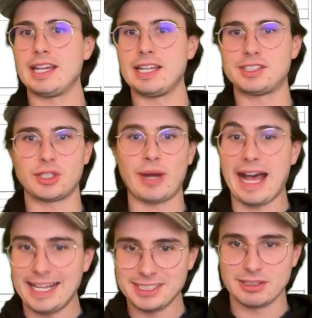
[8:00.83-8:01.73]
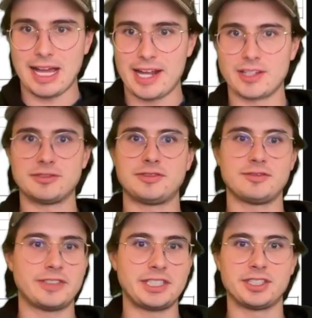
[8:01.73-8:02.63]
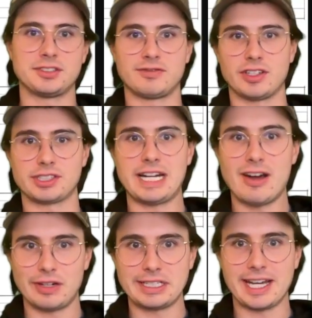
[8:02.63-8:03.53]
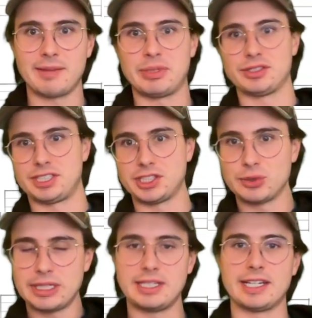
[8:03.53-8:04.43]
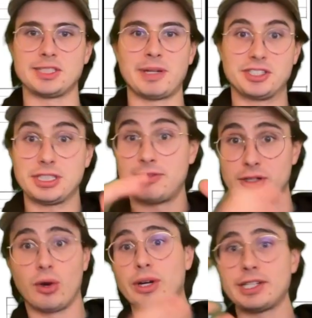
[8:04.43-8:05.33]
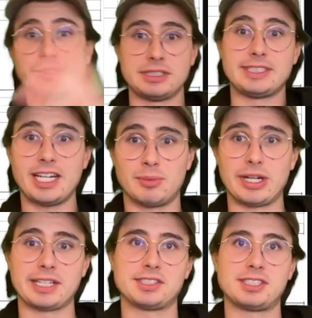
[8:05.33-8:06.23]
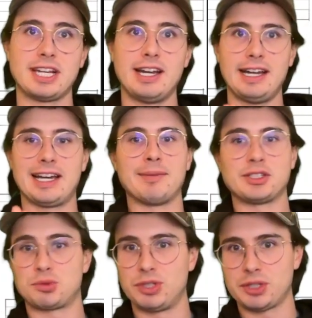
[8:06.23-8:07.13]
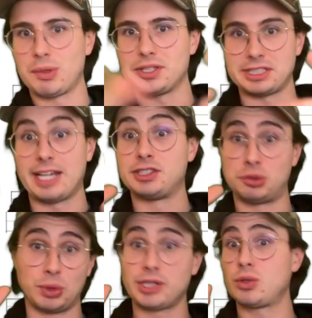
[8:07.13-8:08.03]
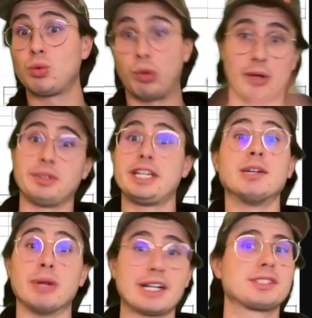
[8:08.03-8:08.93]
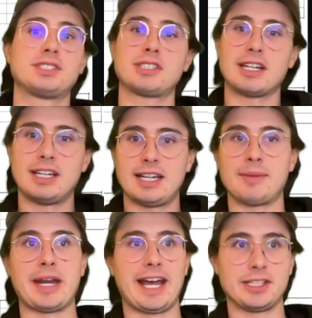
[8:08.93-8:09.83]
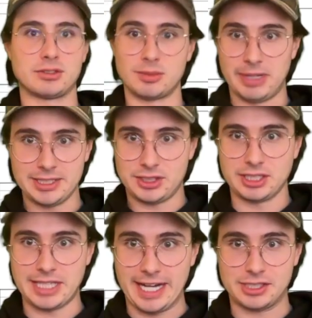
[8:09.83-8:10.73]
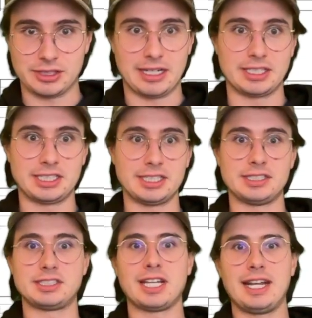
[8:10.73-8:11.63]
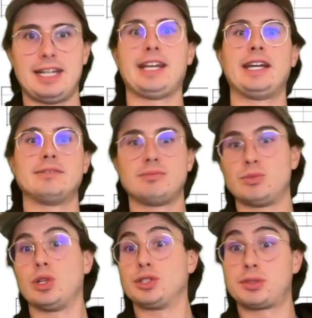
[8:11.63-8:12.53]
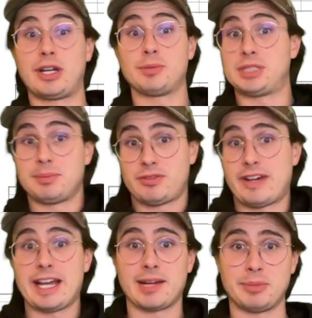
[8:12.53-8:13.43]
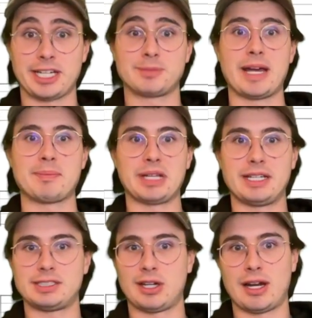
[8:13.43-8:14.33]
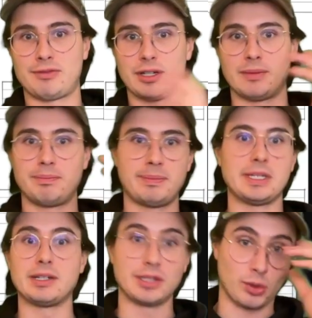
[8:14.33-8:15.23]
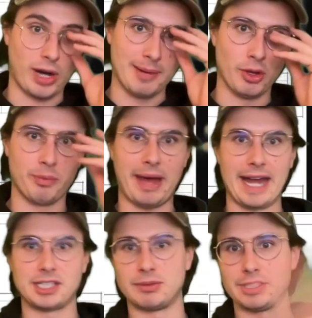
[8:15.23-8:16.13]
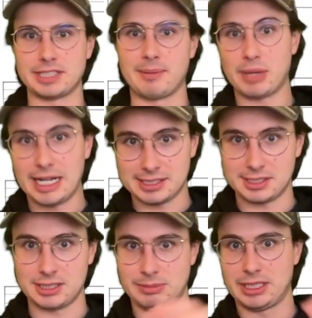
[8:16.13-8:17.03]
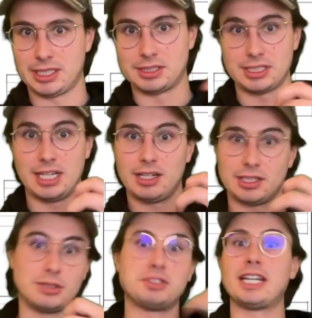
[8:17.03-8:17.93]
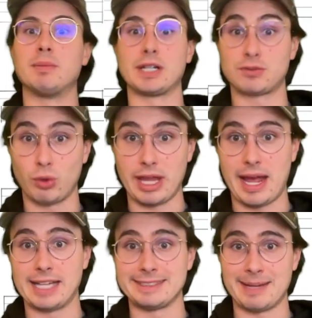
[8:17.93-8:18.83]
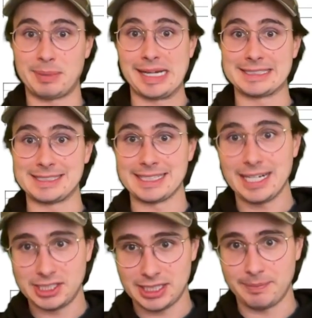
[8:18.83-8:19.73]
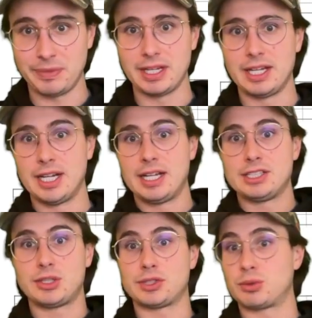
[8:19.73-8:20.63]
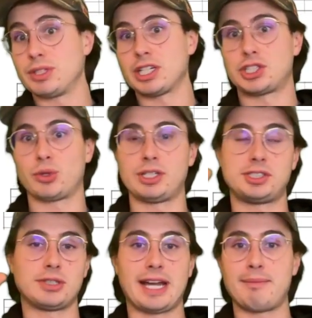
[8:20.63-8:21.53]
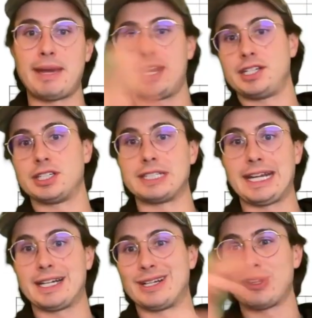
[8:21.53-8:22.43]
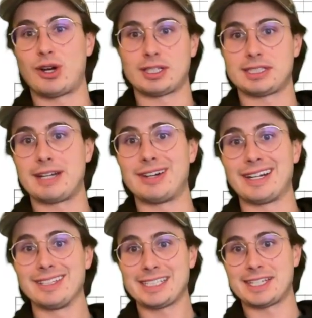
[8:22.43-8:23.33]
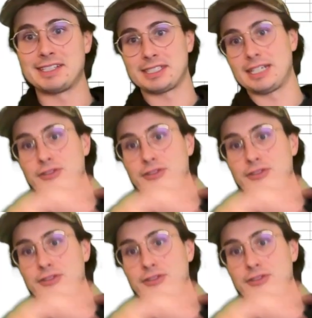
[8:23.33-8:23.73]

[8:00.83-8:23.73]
And so it has a lot of features and functionality kind of built into it, uh, especially if you're already using Databricks. Um, it's really well designed to work well with Databricks. Um, it has robust transactional guarantees and will also help simplify complex pipelines that offer and require both batch and real-time processing because you can use Databricks for that as that processing engine. So it's a really good choice to kind of manage your data alongside your analytics engine.